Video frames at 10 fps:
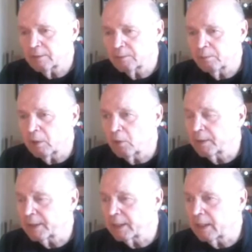
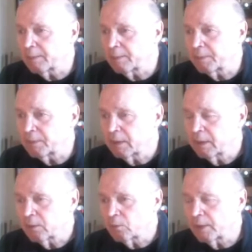blowing up,
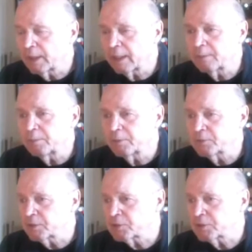we had
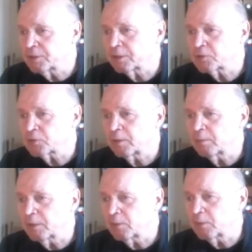positioned
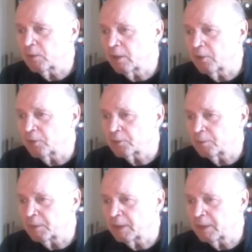extremely well to be